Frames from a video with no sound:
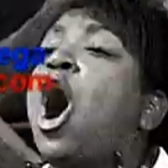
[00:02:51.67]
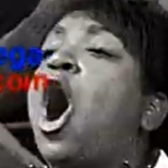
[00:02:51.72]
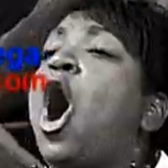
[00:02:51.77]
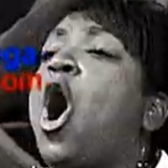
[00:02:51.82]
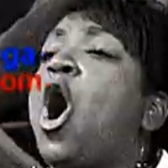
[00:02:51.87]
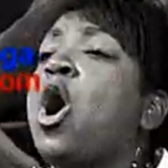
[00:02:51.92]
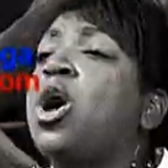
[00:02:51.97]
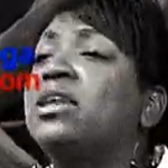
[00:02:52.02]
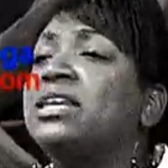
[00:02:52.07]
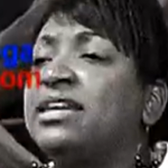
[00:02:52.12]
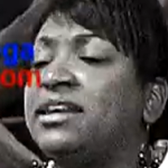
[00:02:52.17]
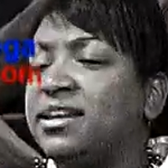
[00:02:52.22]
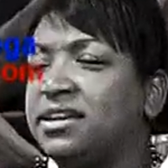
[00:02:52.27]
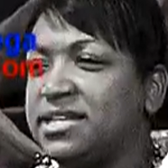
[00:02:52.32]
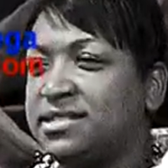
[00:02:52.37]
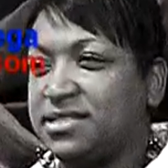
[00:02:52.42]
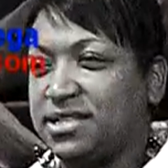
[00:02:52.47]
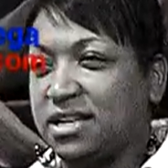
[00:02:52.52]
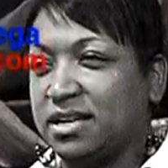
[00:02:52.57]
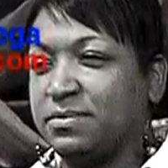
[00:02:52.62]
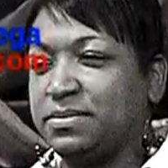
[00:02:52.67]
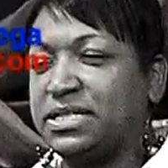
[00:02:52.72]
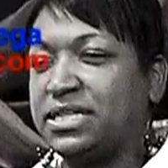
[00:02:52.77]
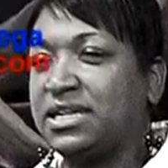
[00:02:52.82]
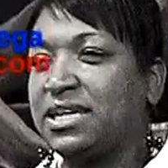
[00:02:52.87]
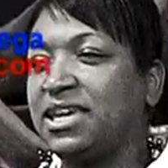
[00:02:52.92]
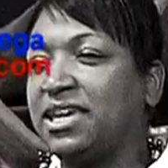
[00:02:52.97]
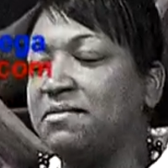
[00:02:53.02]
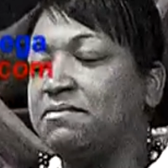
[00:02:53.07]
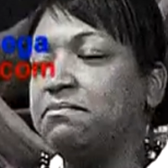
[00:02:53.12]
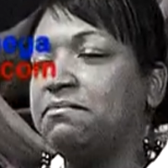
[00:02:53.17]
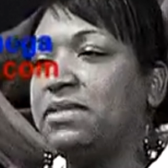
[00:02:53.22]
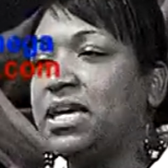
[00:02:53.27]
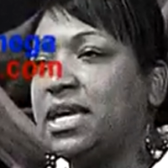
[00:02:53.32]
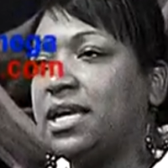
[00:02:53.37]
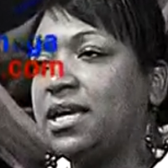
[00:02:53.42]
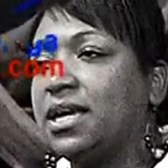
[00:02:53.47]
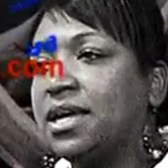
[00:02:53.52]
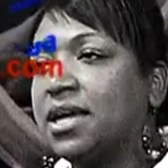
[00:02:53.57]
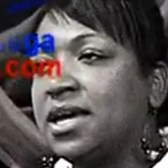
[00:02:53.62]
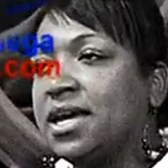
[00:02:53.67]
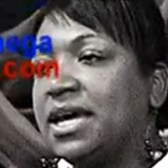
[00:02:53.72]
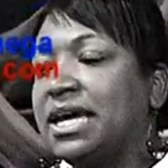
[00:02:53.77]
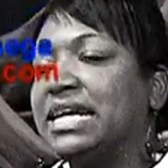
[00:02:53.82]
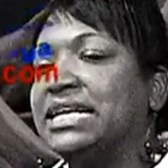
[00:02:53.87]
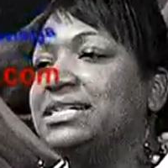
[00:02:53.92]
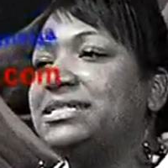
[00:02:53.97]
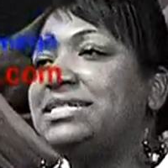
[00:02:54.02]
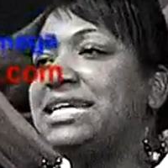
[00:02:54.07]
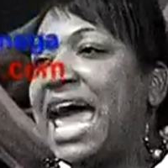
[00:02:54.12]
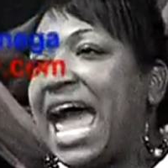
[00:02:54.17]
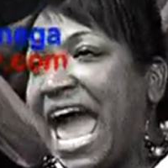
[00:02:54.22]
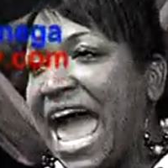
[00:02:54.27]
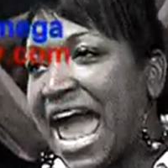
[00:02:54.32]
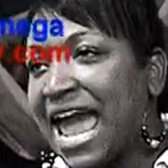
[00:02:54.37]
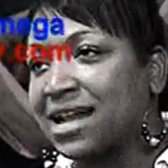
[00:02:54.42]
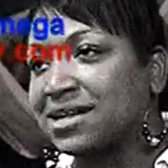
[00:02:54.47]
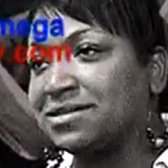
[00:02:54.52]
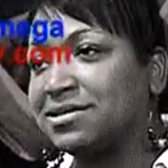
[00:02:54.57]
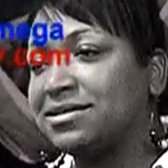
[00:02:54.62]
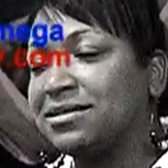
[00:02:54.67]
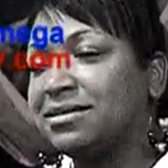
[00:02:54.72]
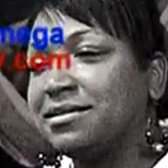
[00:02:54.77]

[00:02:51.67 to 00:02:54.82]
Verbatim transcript: all in an attempt to keep me intact.